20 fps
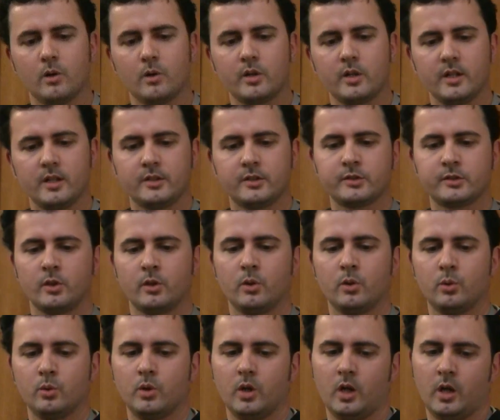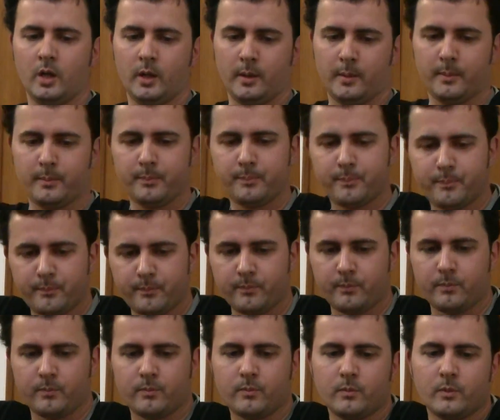Okay, so
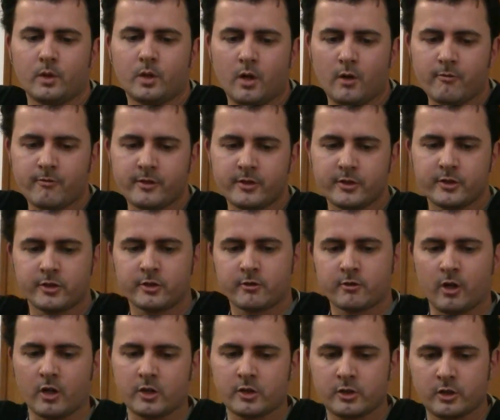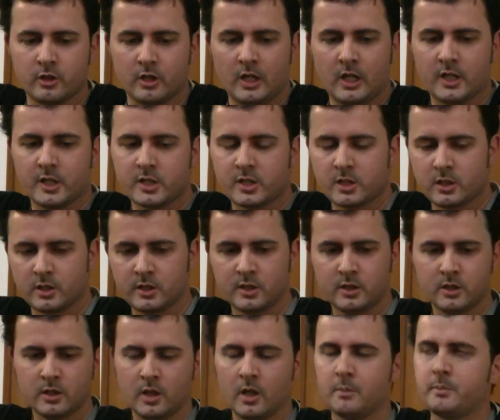the conference structure,
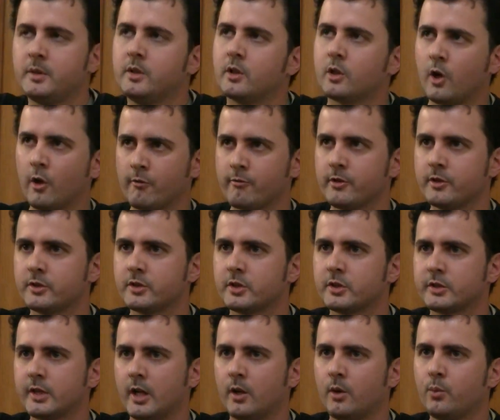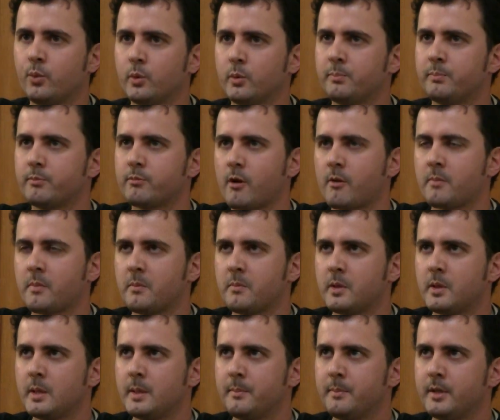actually, the conference itself would
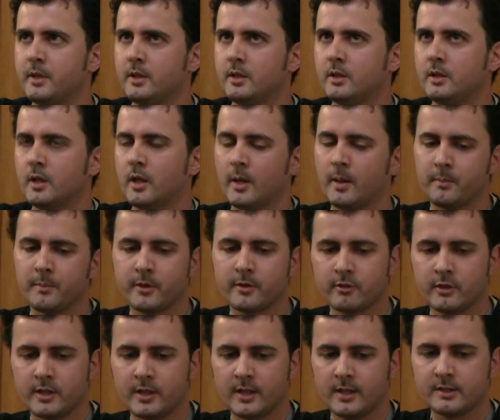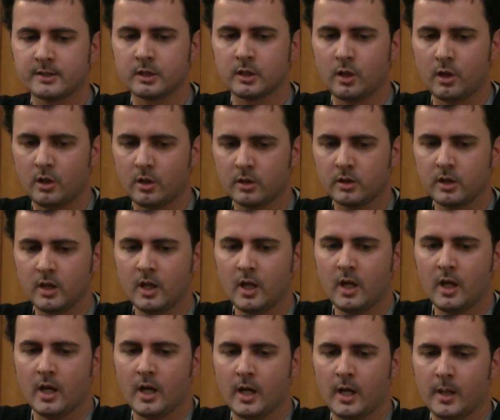probably be 3 days long,
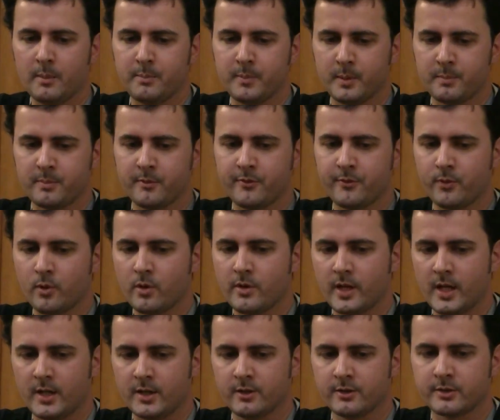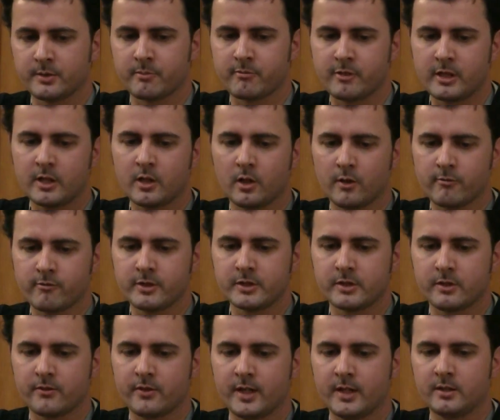but before that there's a
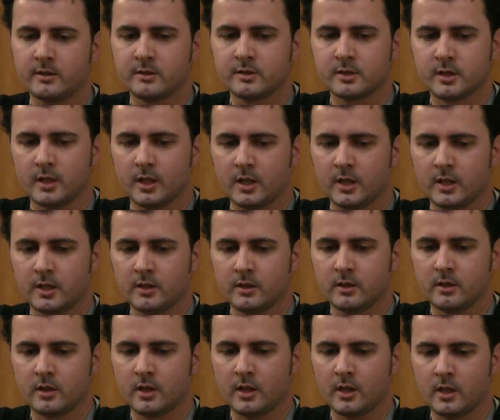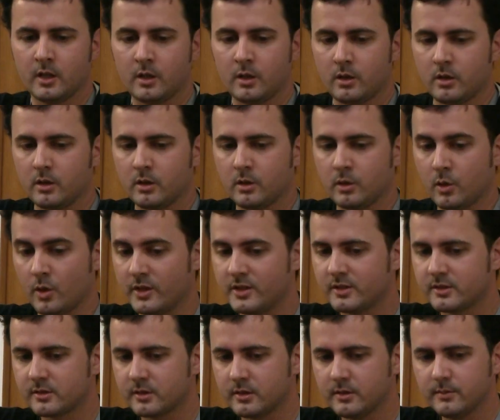pre-conference event in
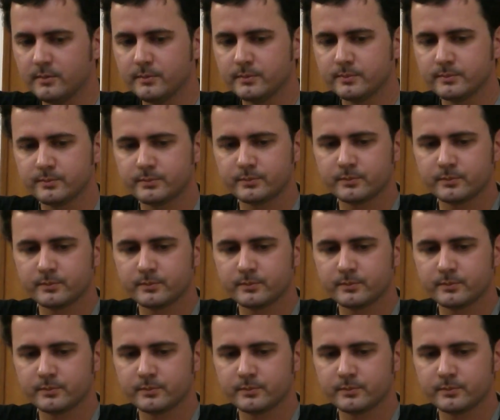Royston,